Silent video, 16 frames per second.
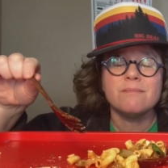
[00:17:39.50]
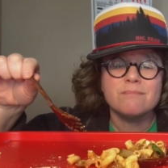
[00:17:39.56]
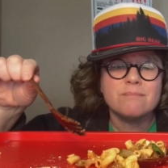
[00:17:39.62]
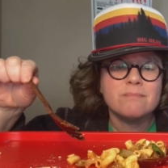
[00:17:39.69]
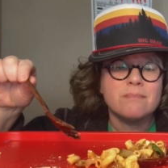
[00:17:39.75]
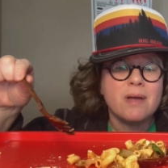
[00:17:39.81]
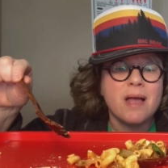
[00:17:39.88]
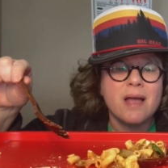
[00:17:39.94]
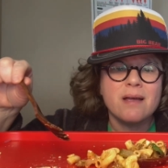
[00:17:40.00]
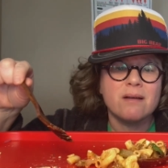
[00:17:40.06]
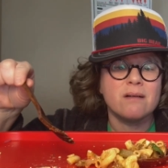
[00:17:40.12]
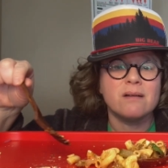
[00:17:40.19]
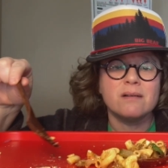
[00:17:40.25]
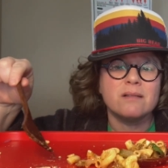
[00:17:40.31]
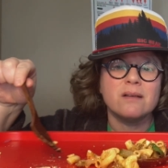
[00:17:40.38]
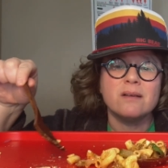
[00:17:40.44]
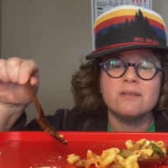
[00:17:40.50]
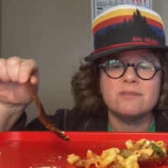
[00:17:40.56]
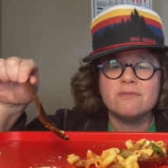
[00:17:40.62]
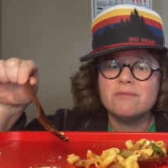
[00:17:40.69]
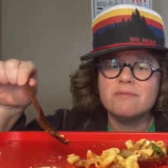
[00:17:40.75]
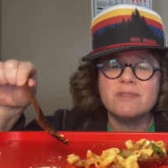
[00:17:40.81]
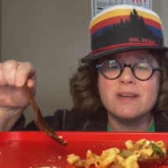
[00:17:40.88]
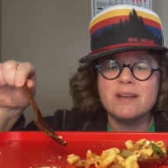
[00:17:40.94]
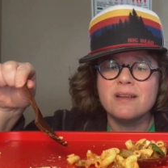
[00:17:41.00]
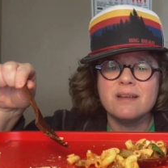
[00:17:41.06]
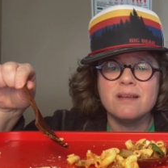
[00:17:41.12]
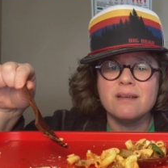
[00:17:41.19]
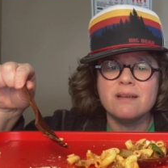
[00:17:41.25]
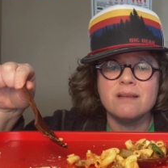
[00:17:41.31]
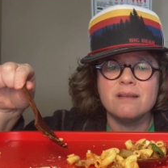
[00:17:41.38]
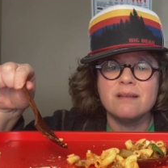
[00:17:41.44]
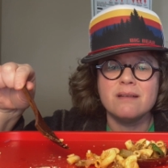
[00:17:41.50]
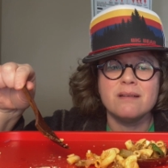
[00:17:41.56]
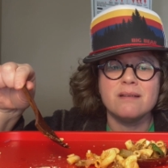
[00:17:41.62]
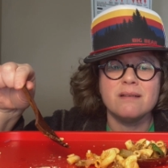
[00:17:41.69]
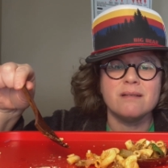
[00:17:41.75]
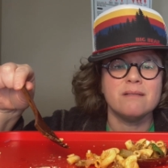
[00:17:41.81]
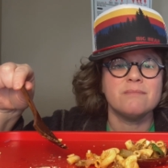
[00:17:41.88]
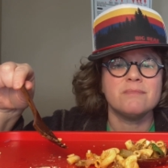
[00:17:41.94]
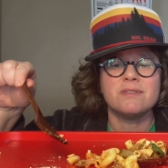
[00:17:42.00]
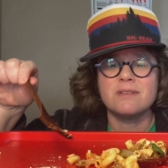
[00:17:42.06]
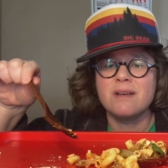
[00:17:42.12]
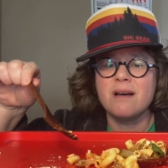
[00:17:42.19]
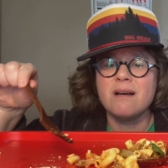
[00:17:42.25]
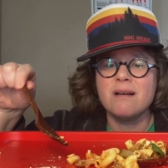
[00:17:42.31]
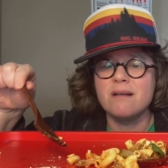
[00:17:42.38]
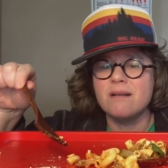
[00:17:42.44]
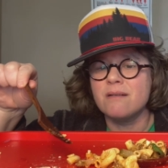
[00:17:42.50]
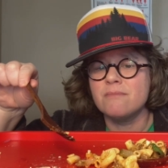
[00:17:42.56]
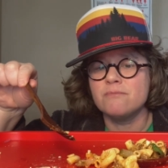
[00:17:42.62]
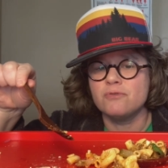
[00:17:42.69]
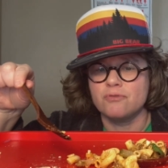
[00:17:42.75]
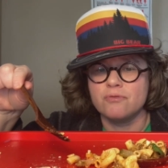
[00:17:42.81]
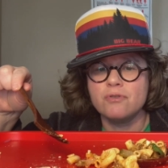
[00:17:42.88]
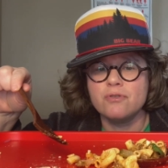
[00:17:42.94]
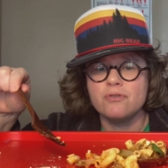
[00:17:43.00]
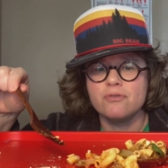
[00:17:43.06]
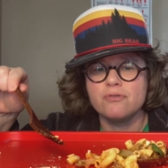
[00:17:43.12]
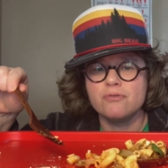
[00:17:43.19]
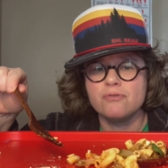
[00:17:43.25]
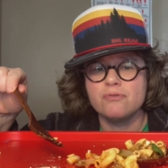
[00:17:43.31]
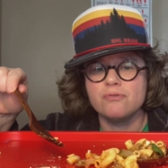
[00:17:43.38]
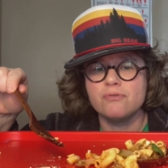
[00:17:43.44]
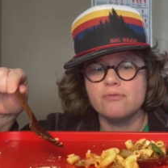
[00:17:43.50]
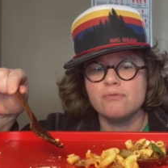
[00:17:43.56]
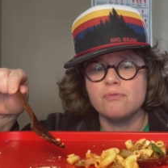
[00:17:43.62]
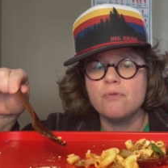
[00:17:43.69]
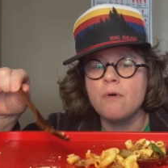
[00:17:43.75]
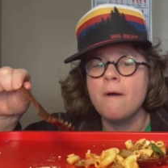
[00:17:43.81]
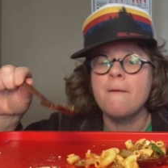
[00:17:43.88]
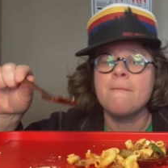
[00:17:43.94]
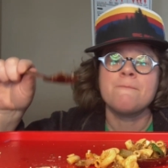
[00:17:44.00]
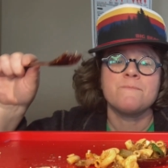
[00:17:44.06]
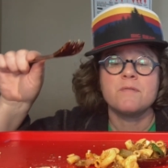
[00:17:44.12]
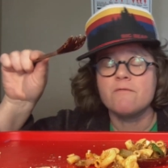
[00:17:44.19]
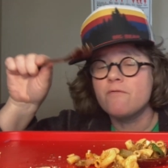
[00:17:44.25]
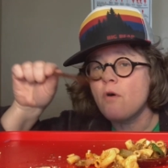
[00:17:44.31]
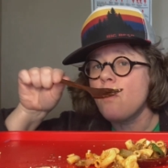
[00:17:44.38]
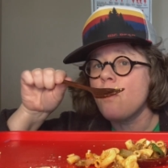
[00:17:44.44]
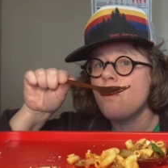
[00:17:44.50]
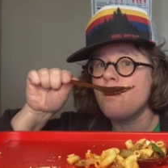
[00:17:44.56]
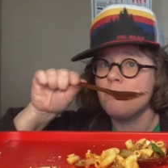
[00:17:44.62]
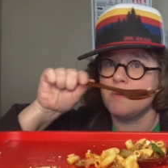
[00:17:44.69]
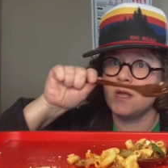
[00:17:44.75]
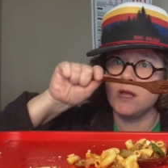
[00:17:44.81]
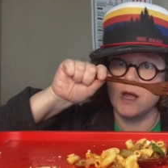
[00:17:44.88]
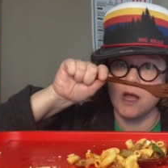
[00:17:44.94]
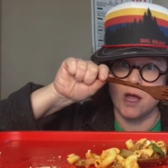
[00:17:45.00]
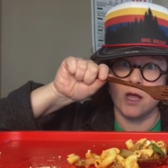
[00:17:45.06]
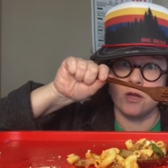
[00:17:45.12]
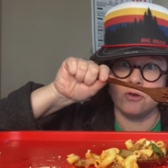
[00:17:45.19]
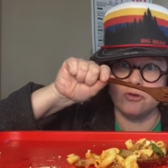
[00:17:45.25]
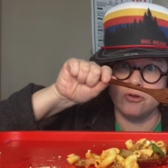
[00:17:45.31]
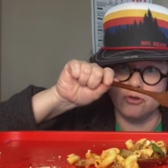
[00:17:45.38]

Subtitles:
Make all our dreams come true for me and